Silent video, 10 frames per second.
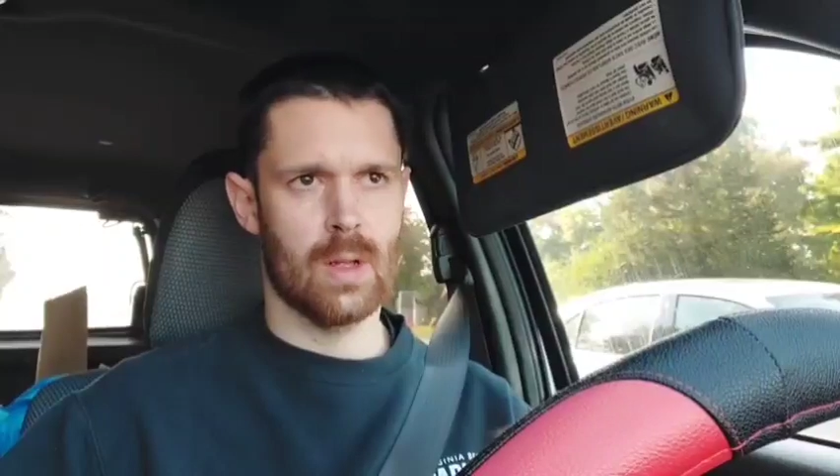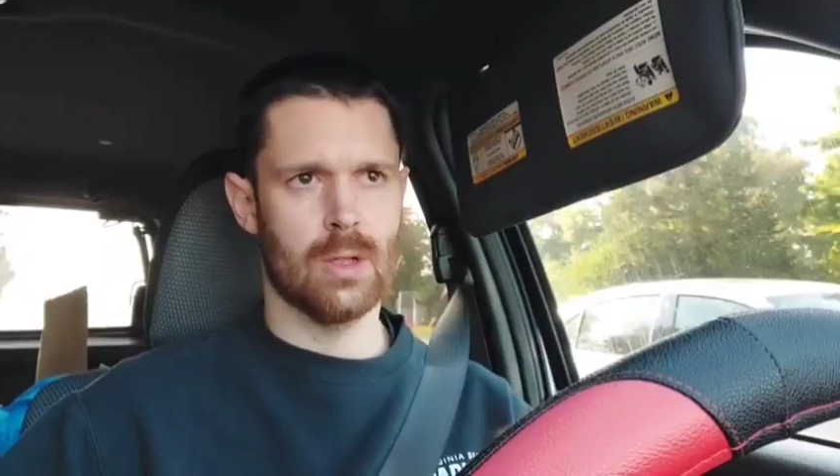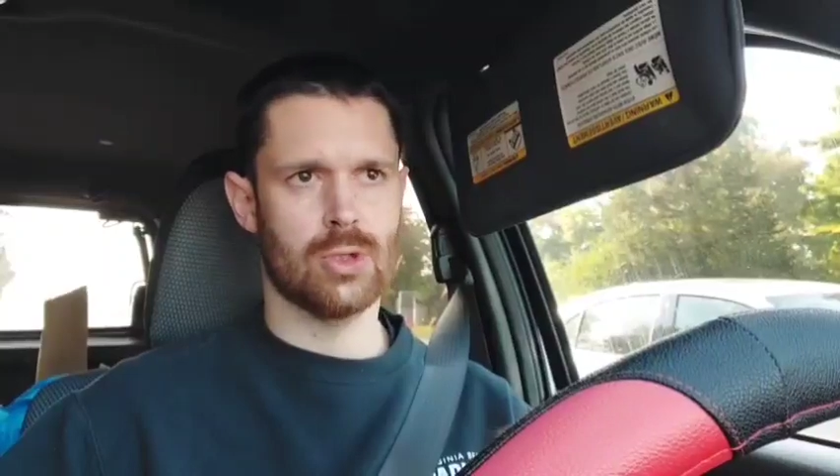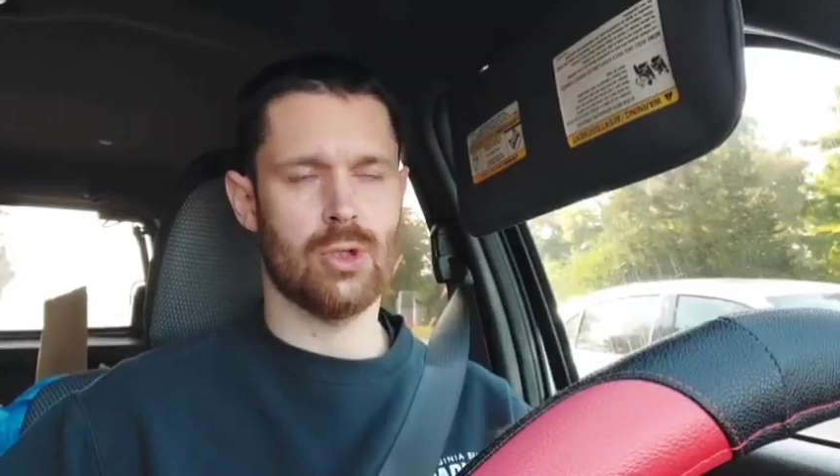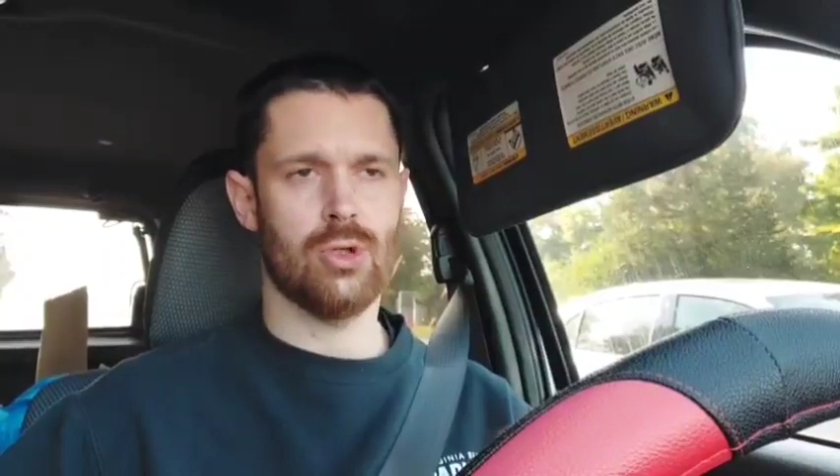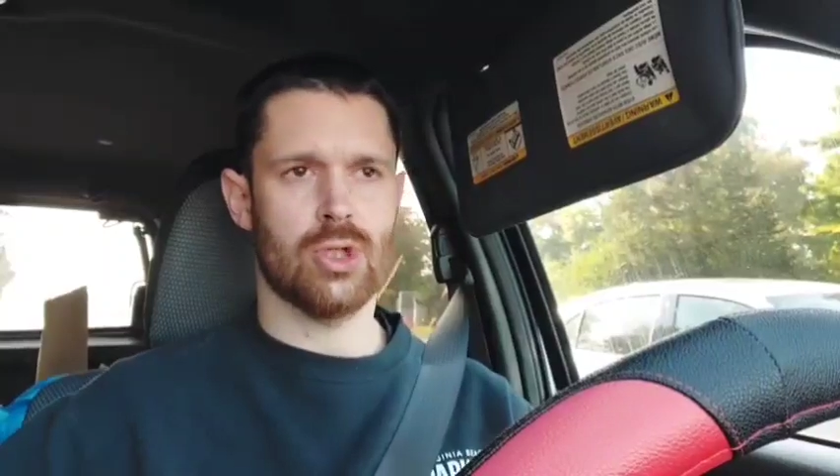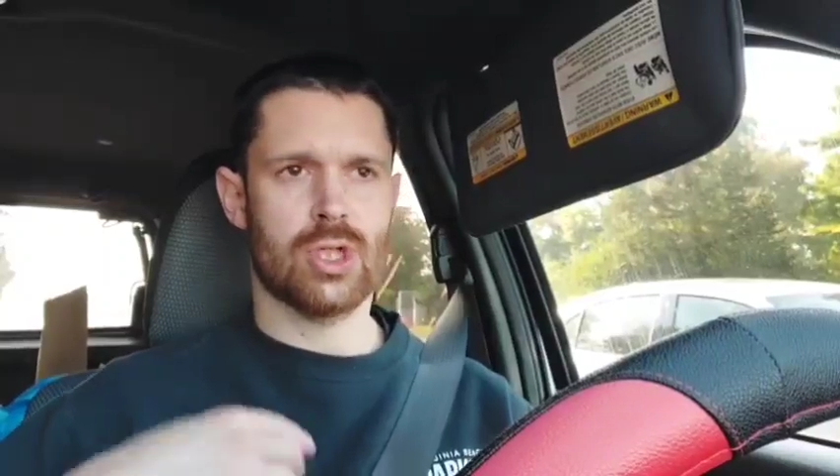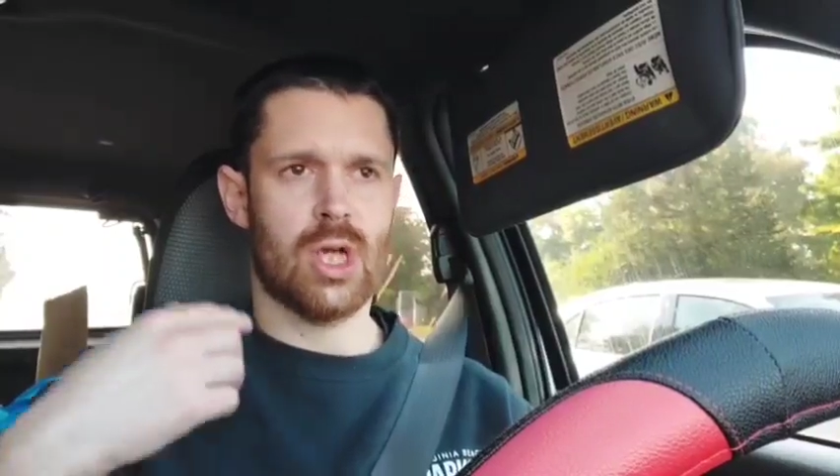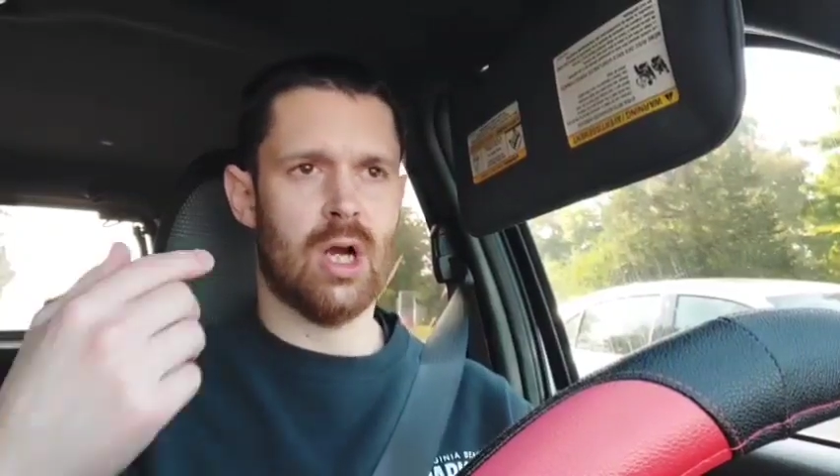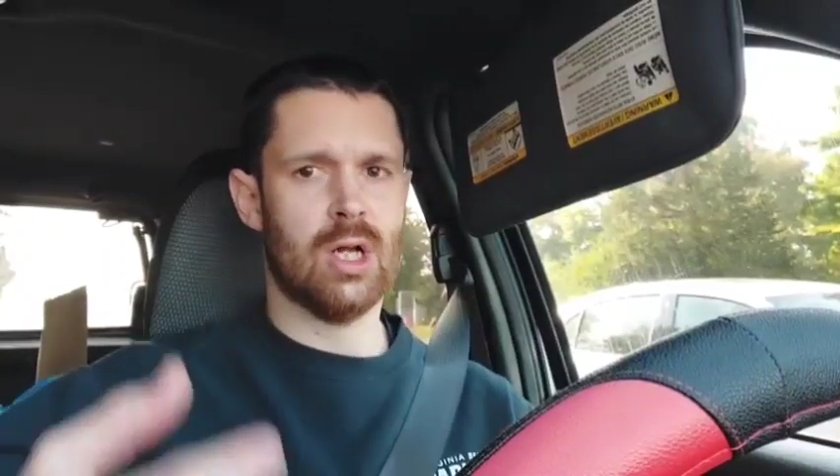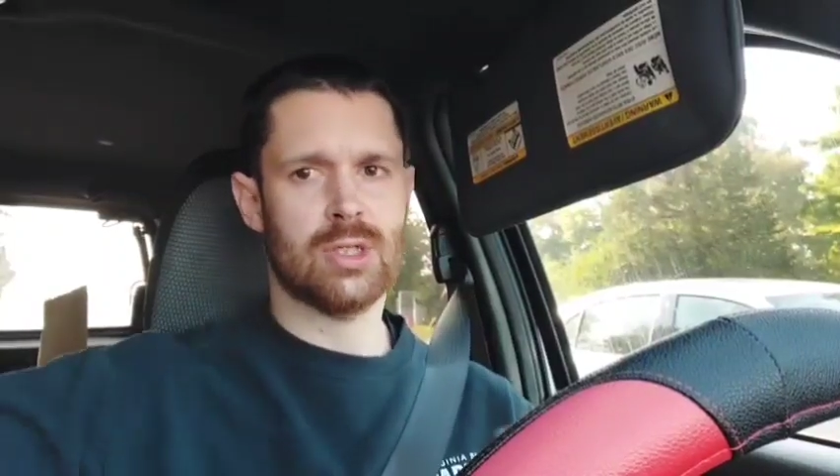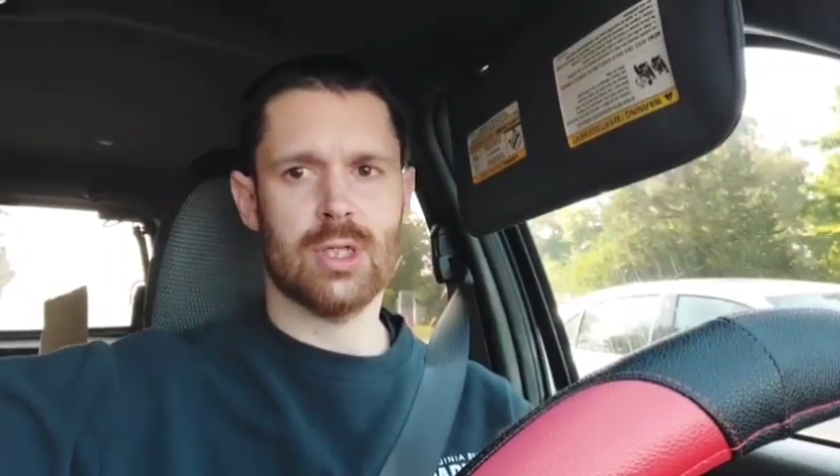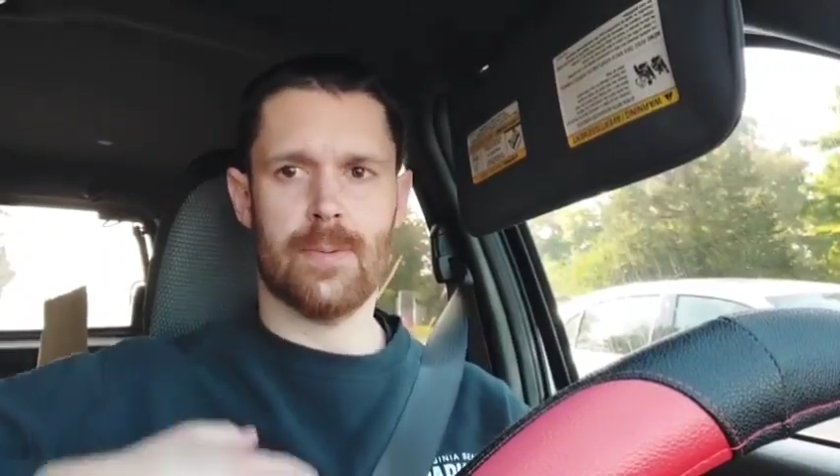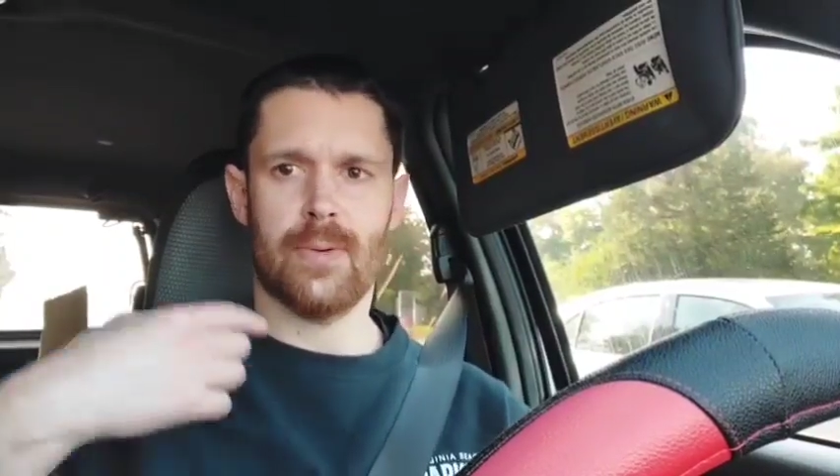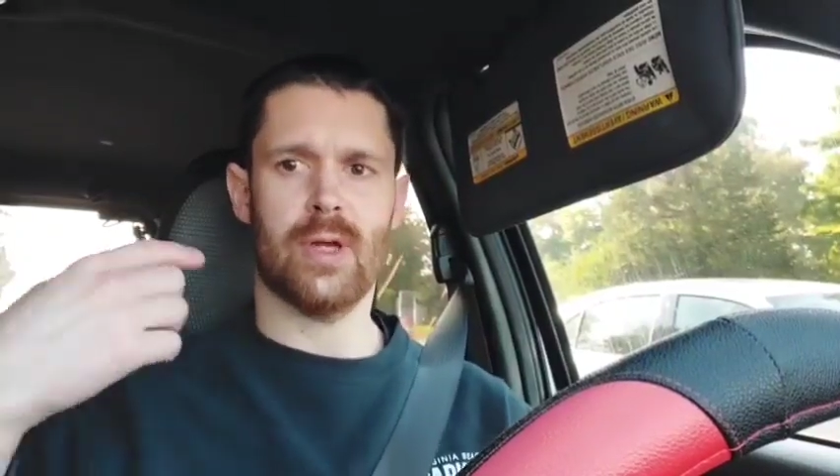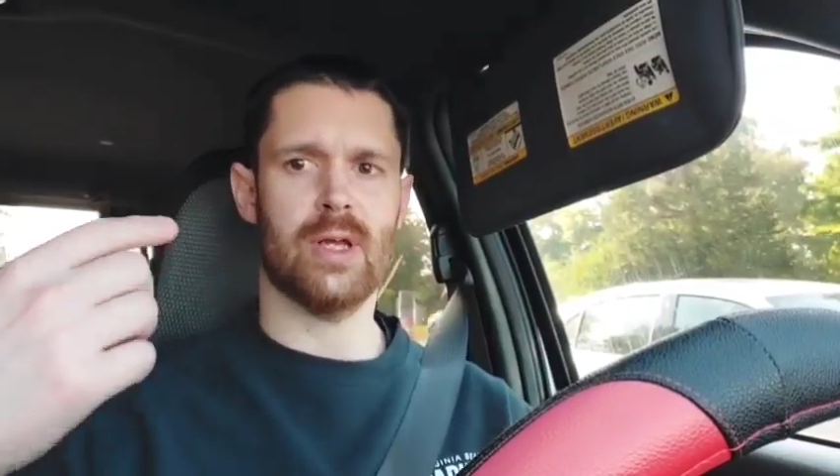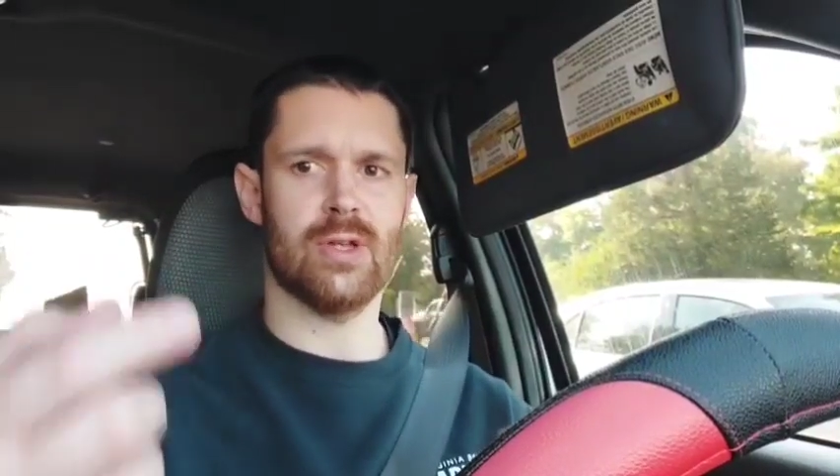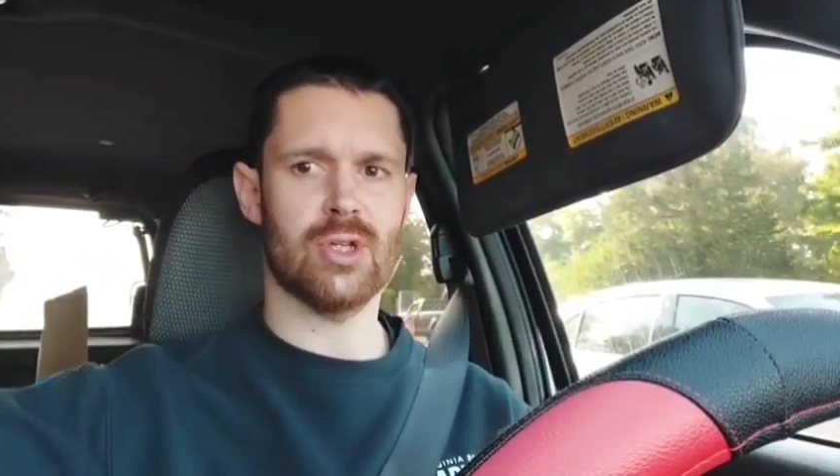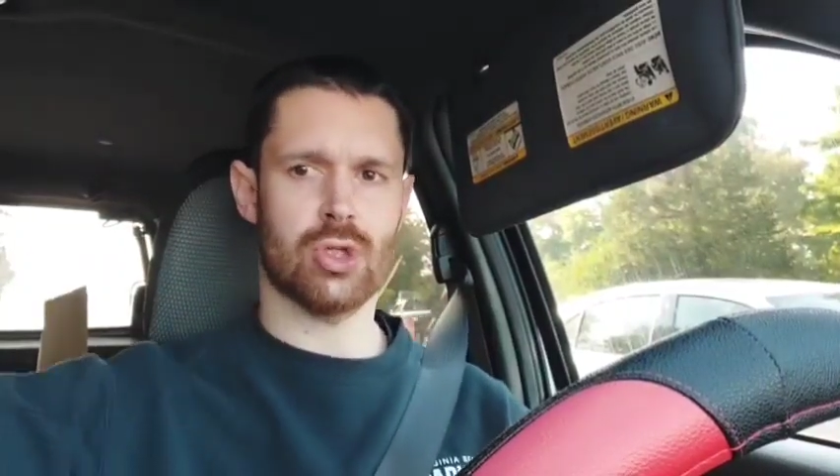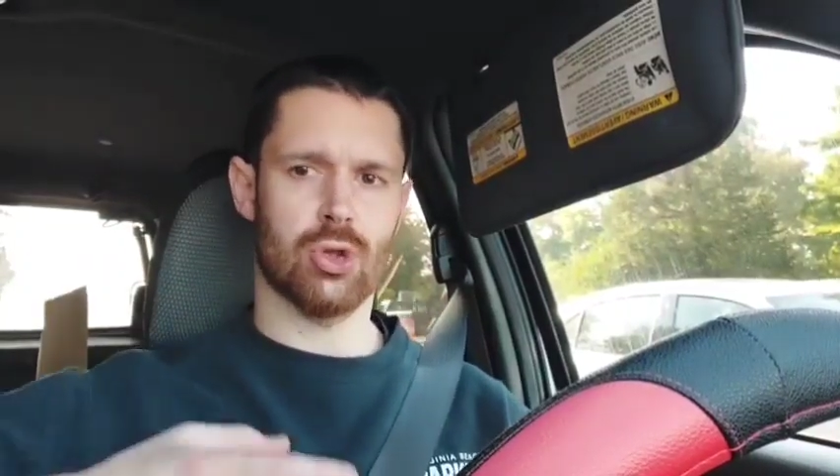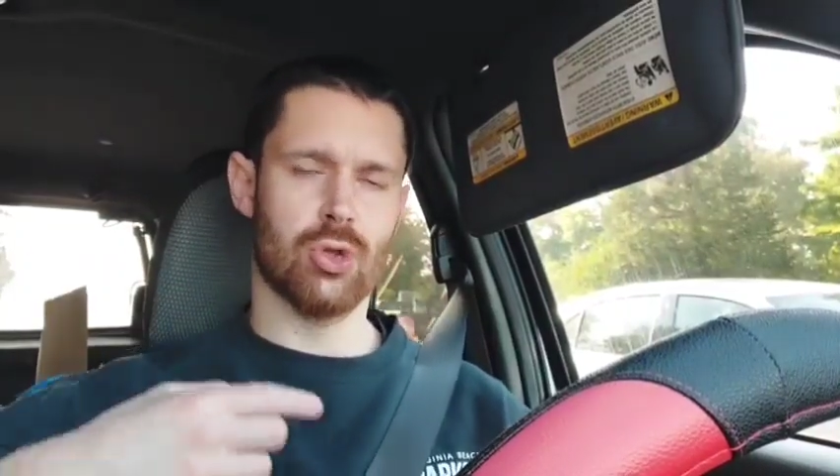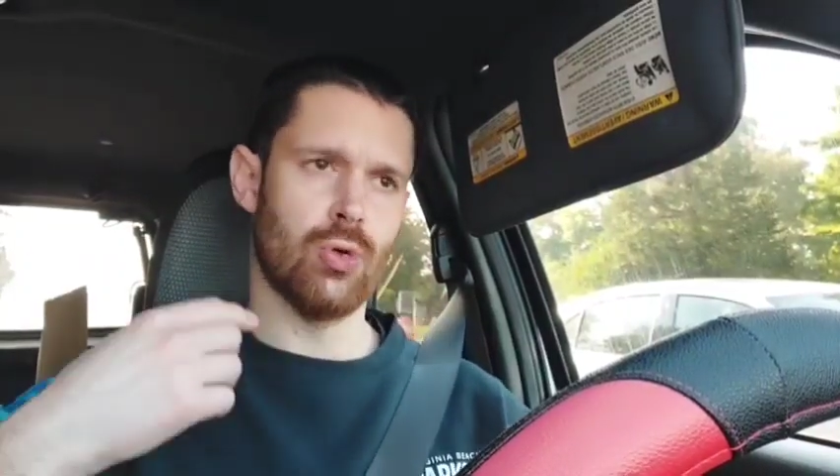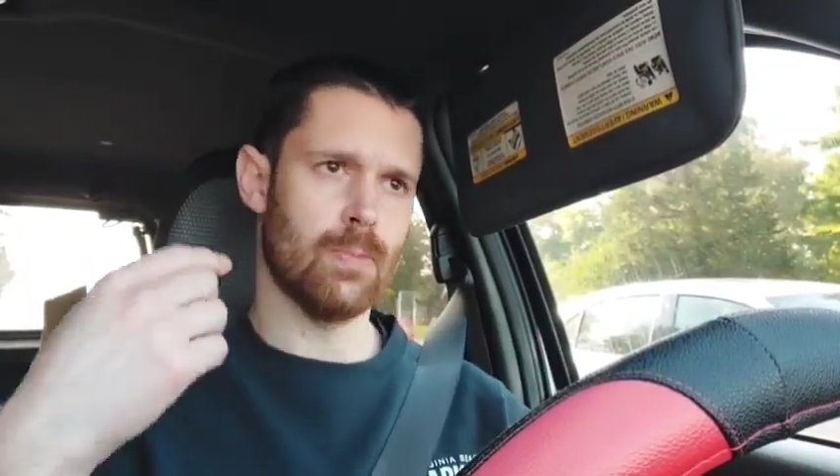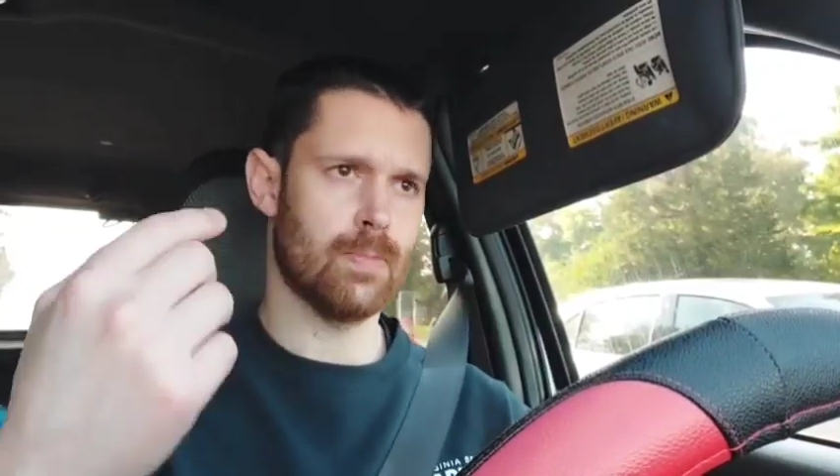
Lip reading: So you just constantly play this loop.